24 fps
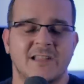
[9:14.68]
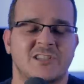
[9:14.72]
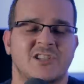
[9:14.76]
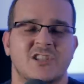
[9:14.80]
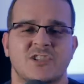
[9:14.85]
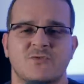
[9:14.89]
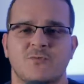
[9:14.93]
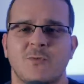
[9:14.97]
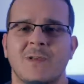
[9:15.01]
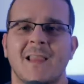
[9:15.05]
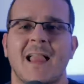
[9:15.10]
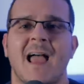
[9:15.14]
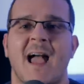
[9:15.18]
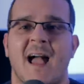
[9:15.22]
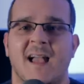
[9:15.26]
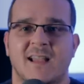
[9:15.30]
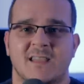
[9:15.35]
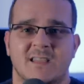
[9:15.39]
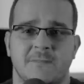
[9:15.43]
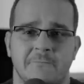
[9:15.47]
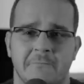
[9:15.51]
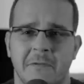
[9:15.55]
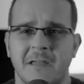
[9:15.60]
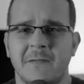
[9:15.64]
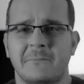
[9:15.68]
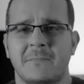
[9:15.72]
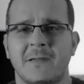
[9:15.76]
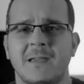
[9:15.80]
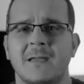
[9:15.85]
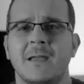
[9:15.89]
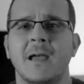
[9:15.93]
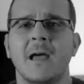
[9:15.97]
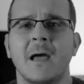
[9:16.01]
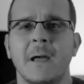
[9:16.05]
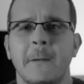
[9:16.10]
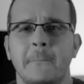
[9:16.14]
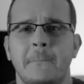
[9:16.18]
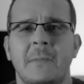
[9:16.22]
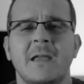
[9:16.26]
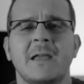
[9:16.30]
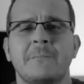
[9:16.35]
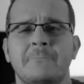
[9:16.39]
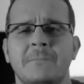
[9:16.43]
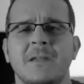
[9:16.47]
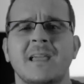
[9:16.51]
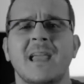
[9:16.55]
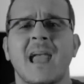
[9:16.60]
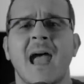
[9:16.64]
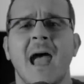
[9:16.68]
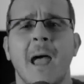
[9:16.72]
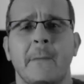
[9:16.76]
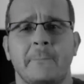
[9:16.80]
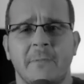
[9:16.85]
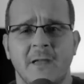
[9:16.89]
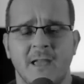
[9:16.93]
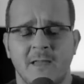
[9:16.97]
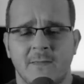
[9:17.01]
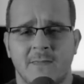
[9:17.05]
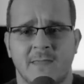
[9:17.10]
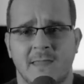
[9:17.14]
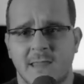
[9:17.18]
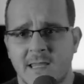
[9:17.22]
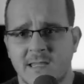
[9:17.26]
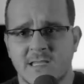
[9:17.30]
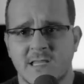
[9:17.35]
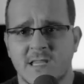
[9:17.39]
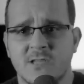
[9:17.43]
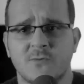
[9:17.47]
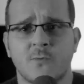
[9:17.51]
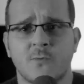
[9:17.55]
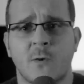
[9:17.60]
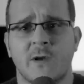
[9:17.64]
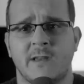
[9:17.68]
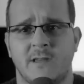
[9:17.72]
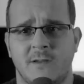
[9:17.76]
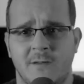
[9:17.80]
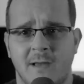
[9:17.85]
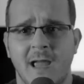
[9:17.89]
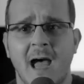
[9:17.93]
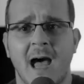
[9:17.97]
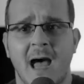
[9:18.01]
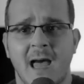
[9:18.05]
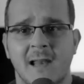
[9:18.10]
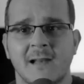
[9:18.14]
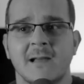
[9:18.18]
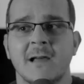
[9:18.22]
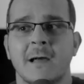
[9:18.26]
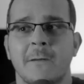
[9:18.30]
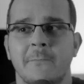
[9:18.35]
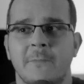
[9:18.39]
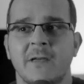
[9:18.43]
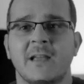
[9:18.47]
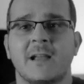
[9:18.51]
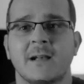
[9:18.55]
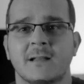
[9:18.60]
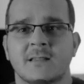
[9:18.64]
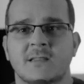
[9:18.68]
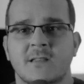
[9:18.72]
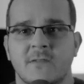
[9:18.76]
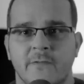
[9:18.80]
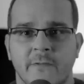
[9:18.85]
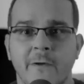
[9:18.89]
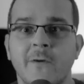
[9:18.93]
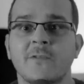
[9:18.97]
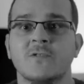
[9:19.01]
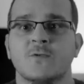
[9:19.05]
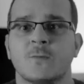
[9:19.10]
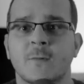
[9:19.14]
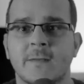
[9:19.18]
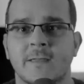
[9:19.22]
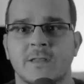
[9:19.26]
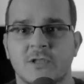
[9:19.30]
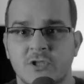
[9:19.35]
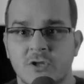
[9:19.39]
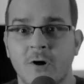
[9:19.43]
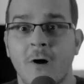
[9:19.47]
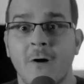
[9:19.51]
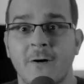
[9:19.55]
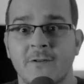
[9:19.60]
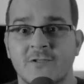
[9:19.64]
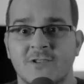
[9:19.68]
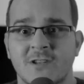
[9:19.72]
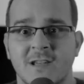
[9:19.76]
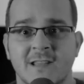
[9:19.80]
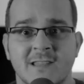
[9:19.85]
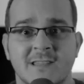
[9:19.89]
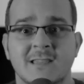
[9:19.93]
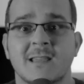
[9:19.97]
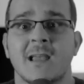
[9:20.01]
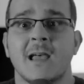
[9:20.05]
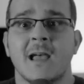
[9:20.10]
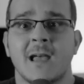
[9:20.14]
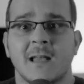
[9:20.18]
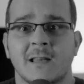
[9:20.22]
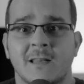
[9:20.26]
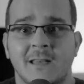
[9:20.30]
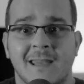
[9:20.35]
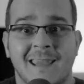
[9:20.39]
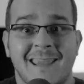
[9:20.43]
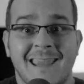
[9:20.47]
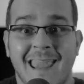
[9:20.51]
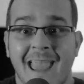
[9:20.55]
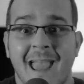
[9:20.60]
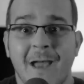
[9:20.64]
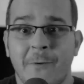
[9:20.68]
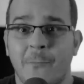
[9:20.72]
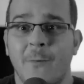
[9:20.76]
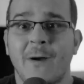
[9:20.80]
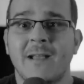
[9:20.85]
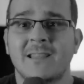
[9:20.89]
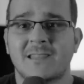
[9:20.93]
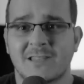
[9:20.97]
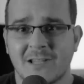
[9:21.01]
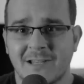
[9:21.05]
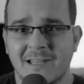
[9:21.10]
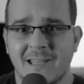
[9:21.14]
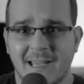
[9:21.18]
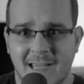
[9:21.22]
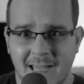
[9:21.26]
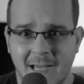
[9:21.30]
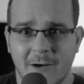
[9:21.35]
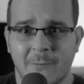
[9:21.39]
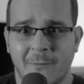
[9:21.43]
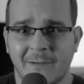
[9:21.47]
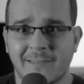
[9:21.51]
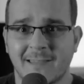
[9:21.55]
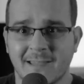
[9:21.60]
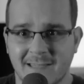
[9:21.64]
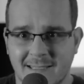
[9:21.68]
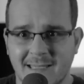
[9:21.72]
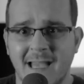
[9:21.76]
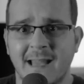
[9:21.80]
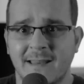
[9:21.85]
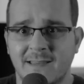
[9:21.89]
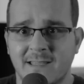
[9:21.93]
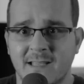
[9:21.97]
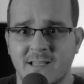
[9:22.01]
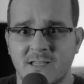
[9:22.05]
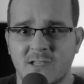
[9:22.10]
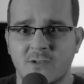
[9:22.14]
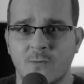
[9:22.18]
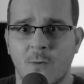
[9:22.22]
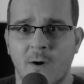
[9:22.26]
it. Just relax. Be happy this is what you got because those were the charges. Can't wait till you hear what the sentence